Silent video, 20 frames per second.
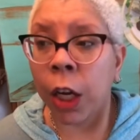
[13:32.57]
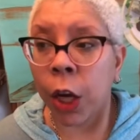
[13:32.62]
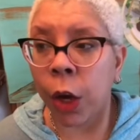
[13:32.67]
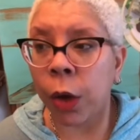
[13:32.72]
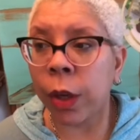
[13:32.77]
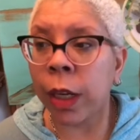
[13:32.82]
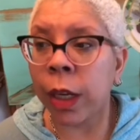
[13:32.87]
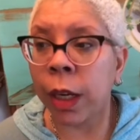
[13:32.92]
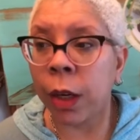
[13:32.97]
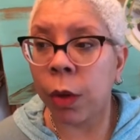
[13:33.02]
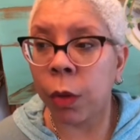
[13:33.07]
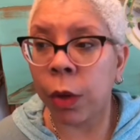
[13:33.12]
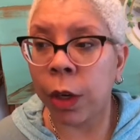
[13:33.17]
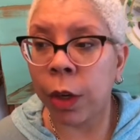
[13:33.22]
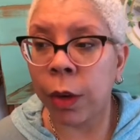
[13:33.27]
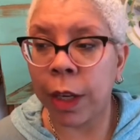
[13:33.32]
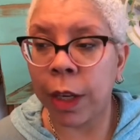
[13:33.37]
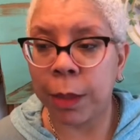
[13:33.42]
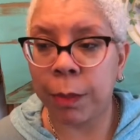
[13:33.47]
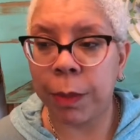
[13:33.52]
Coconut
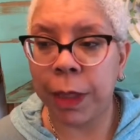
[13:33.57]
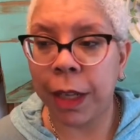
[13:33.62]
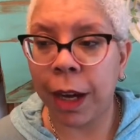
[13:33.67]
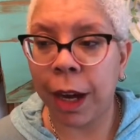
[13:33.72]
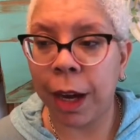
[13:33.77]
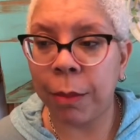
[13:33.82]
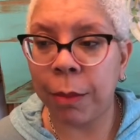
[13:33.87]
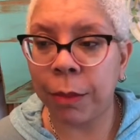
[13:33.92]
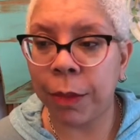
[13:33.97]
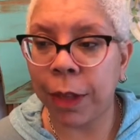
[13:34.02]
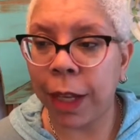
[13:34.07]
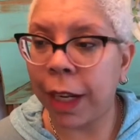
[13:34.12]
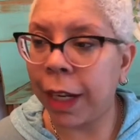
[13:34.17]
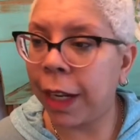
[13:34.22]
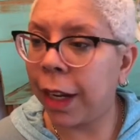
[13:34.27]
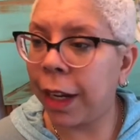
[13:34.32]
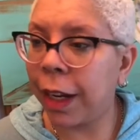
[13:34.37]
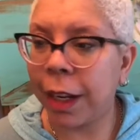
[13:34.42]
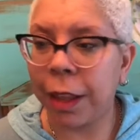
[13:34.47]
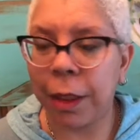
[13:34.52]
oil has become
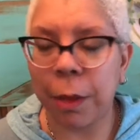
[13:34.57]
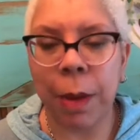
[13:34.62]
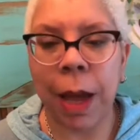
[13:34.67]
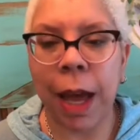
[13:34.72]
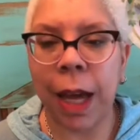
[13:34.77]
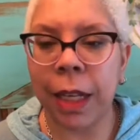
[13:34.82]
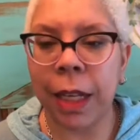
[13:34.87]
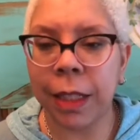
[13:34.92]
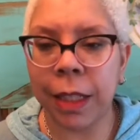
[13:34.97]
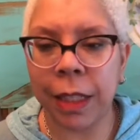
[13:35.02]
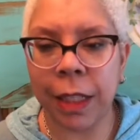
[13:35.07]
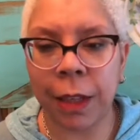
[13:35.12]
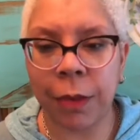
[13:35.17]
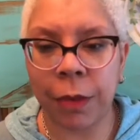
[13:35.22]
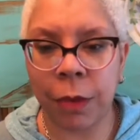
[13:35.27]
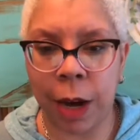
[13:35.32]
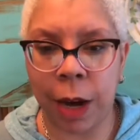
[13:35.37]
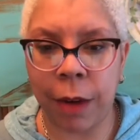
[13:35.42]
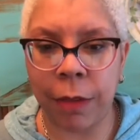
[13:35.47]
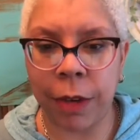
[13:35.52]
like the panacea
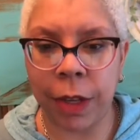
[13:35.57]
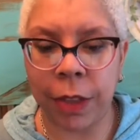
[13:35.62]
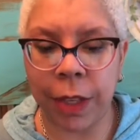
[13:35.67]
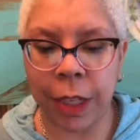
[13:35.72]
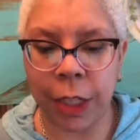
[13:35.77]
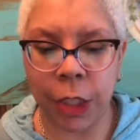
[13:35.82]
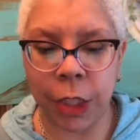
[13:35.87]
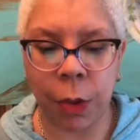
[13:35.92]
for everything.